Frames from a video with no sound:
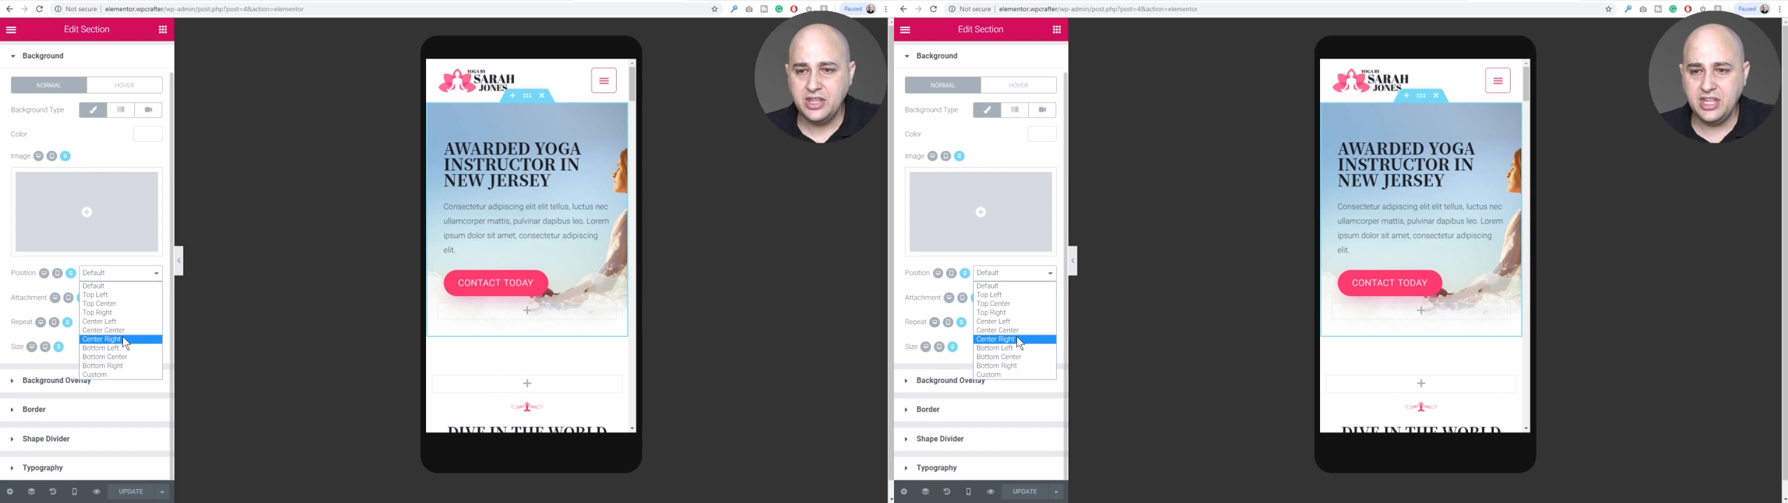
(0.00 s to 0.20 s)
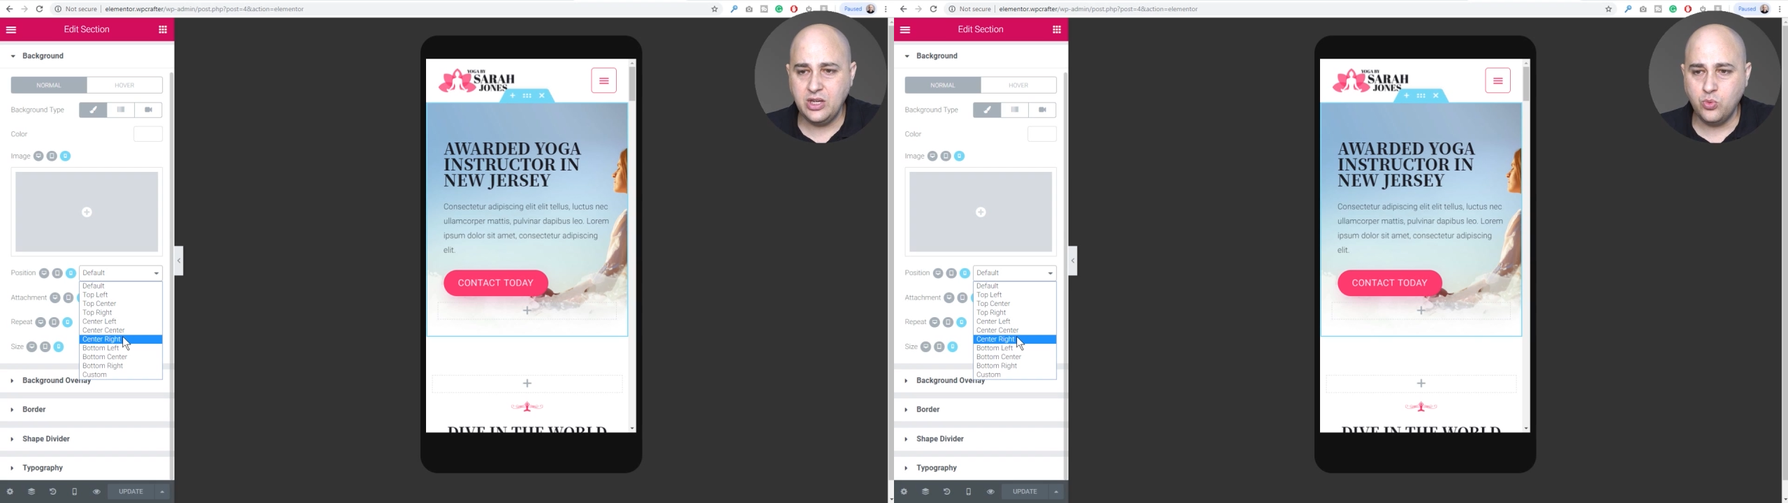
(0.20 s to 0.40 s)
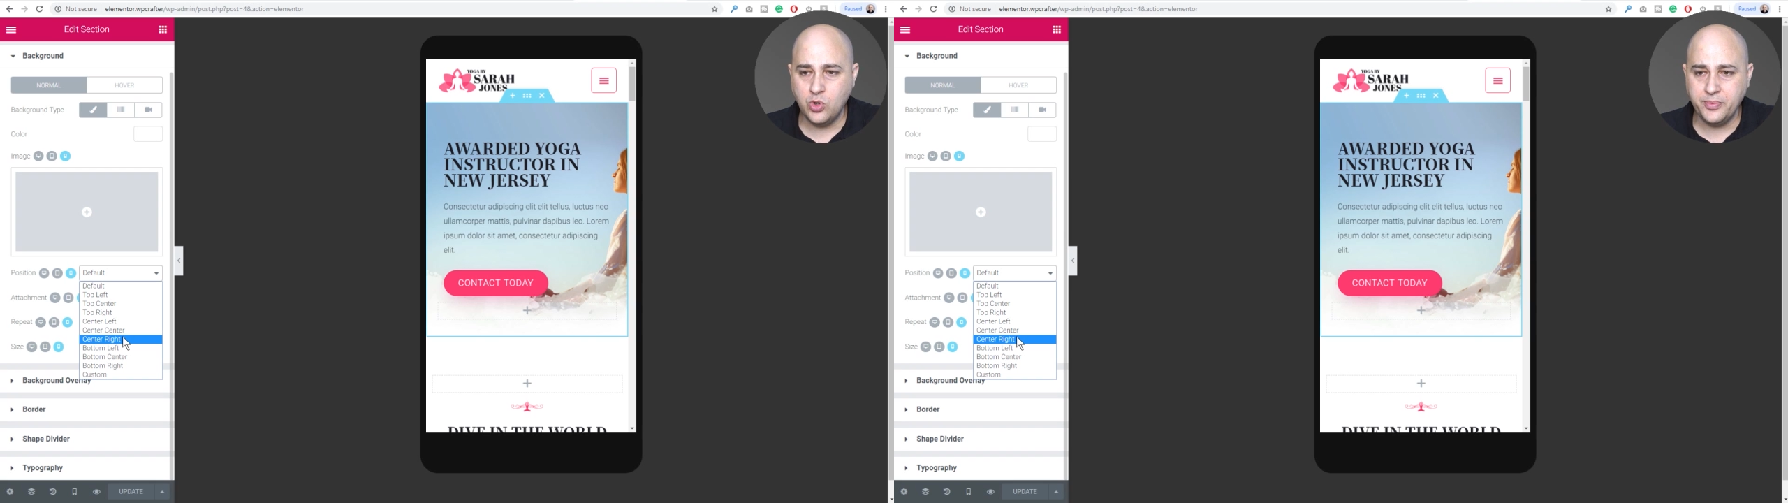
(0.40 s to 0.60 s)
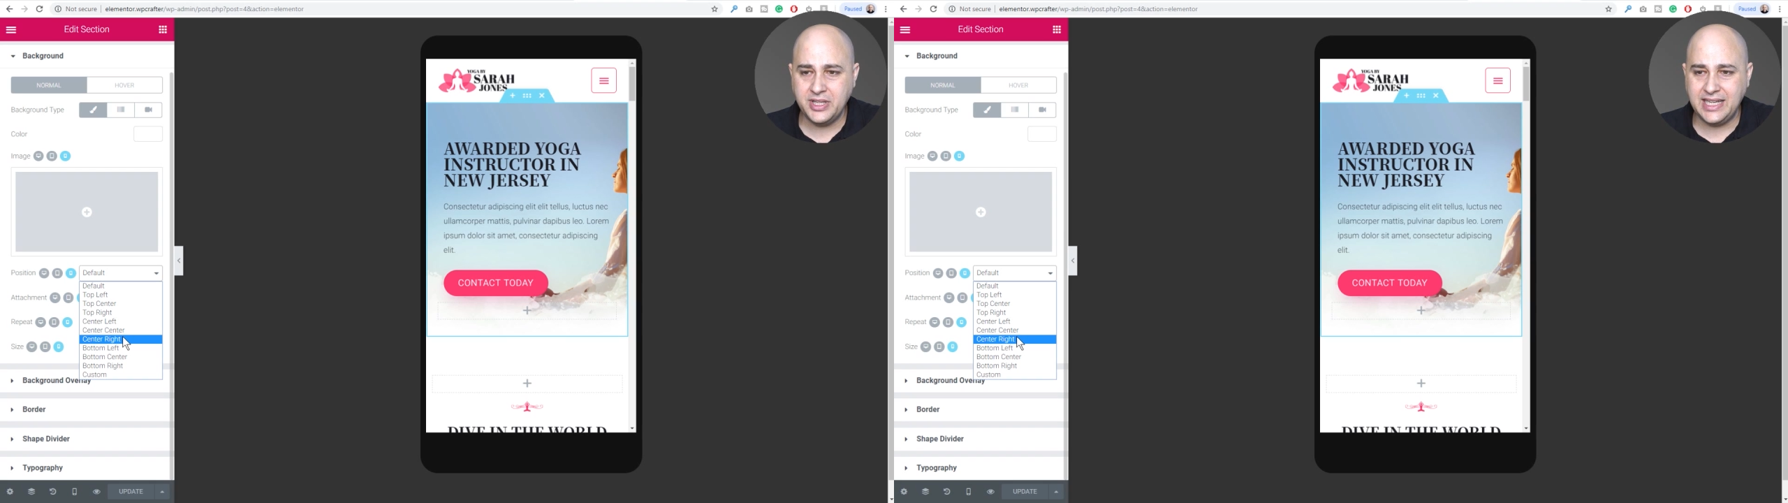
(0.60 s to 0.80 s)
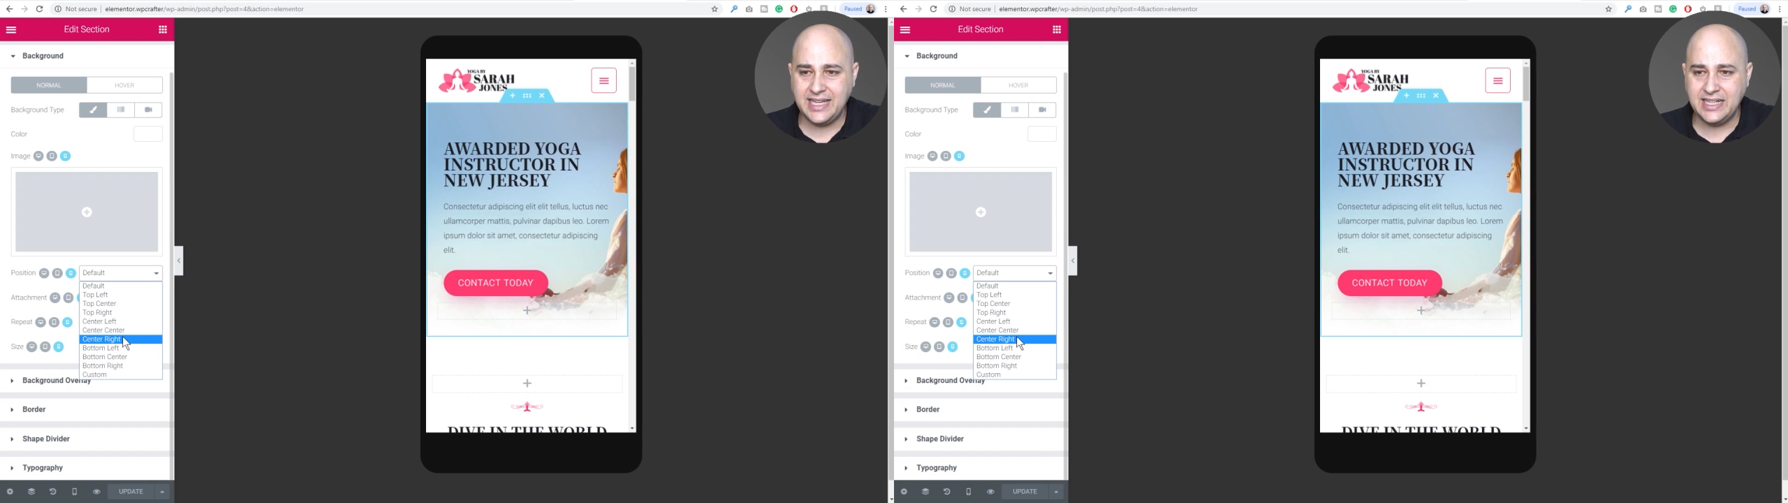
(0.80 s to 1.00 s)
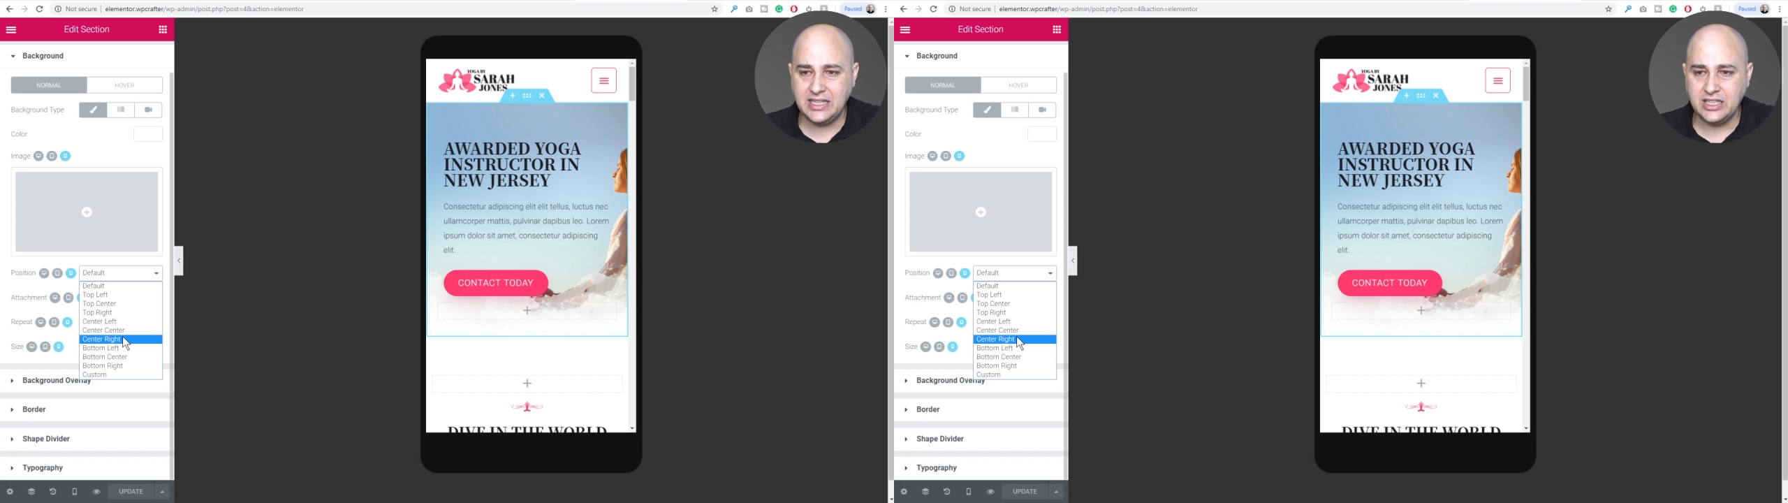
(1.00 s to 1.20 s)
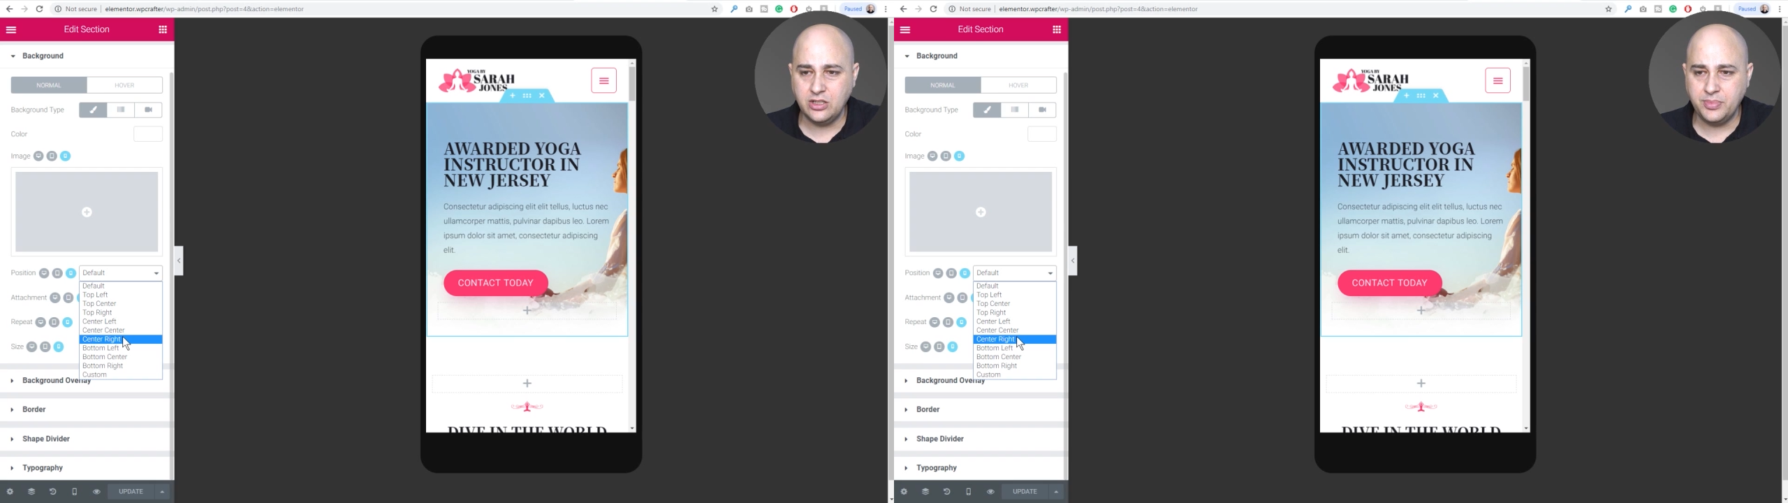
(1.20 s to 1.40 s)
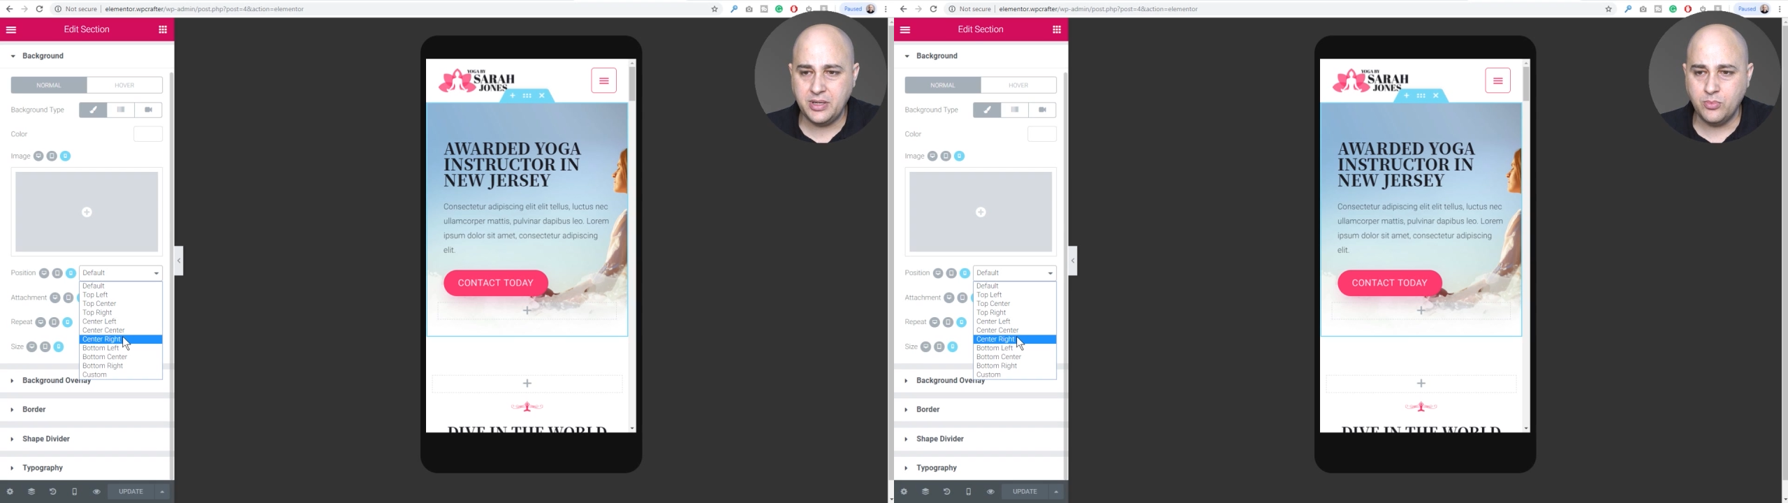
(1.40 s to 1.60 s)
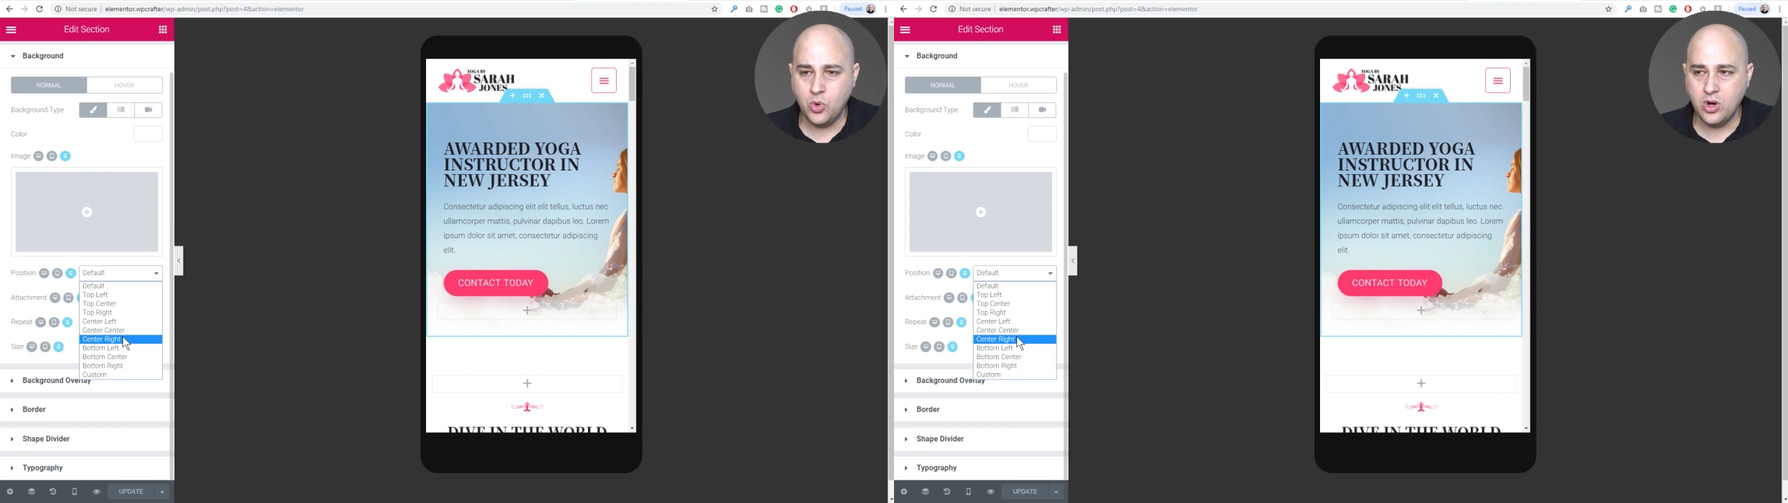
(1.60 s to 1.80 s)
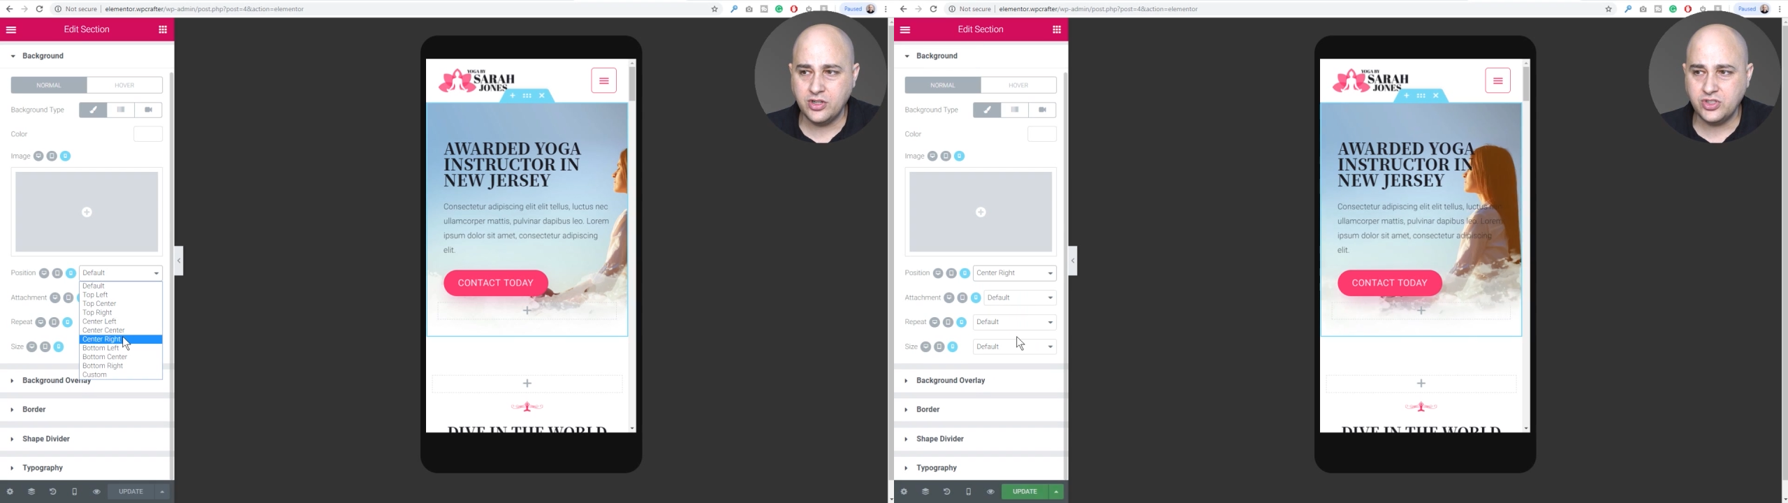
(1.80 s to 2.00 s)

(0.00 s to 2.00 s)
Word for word: the woman in a little bit more.